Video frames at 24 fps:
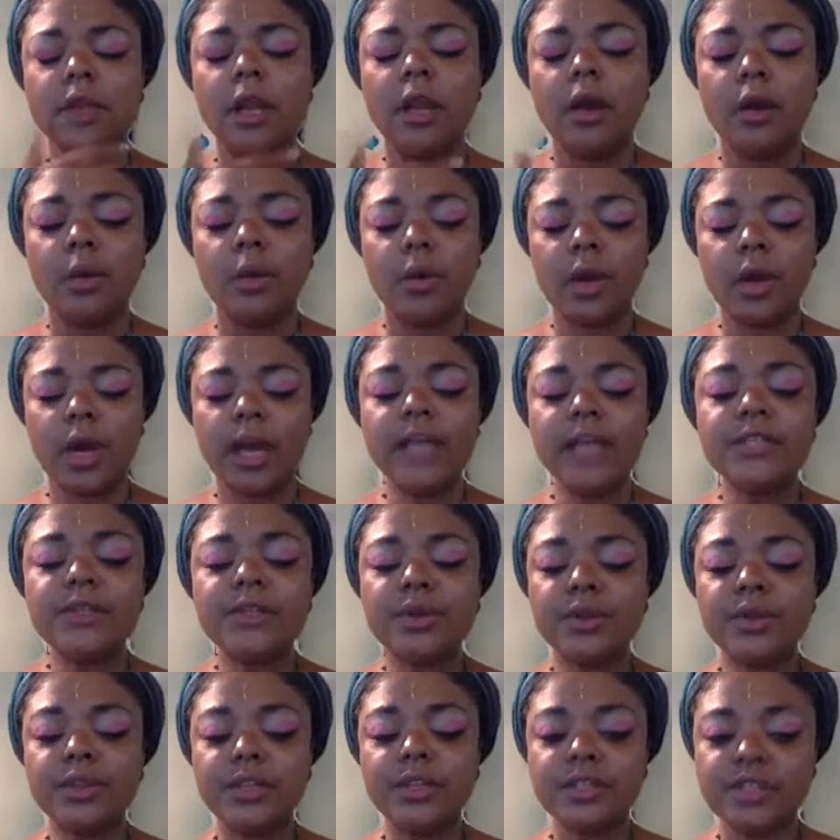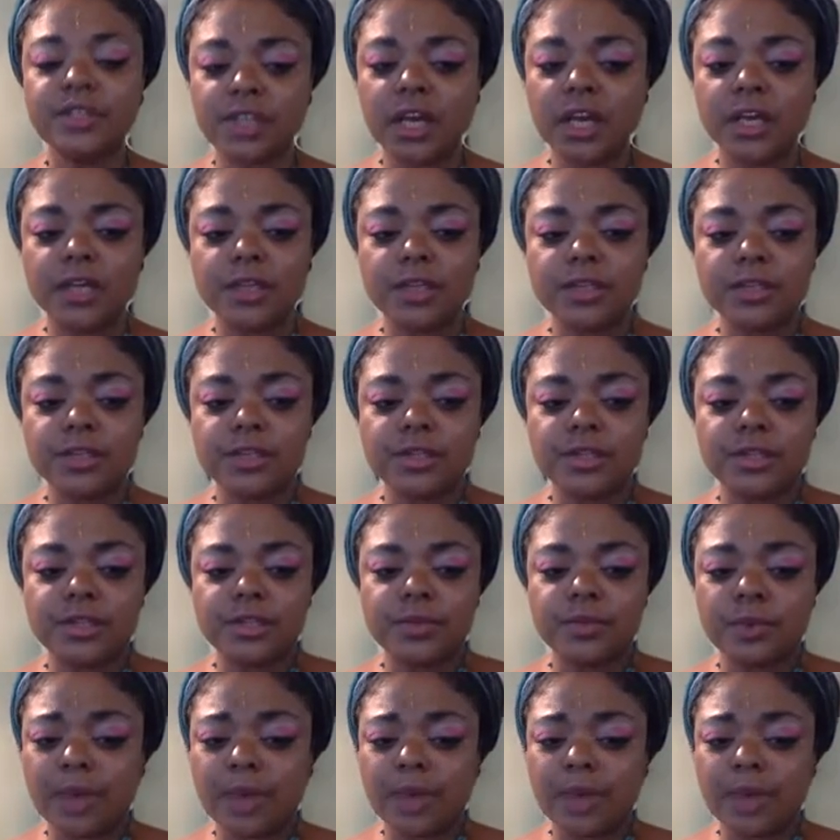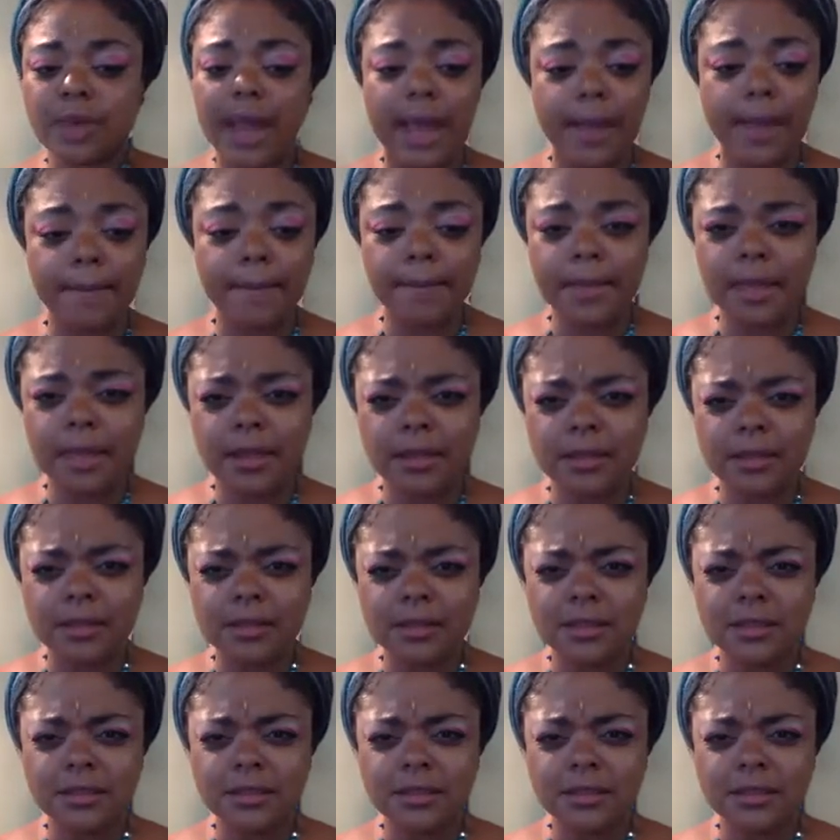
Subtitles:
When I told the judge what happened,